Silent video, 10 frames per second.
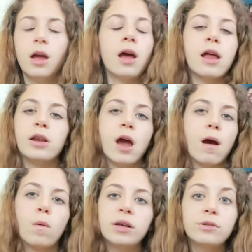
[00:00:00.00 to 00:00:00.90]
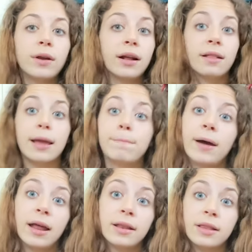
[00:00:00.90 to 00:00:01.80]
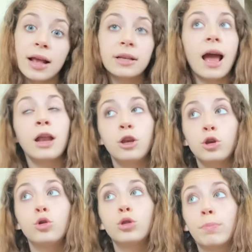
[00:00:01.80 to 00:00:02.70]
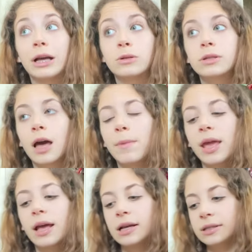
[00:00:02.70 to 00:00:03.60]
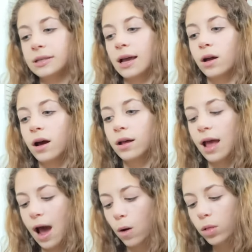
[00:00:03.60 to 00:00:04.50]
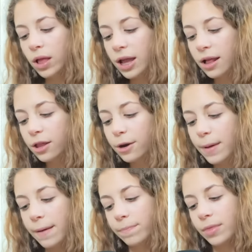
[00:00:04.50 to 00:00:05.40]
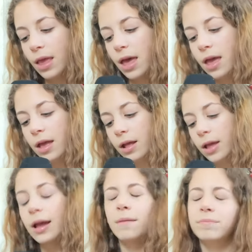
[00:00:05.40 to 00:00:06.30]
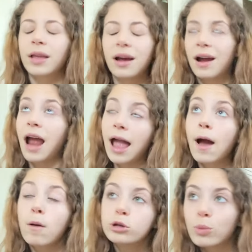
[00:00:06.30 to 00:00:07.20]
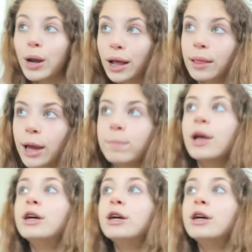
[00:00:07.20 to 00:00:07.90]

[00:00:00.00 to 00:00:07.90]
No, I wasn't running late, but I knew the bus was coming because I got out late a little bit. Like, all right, I was running late.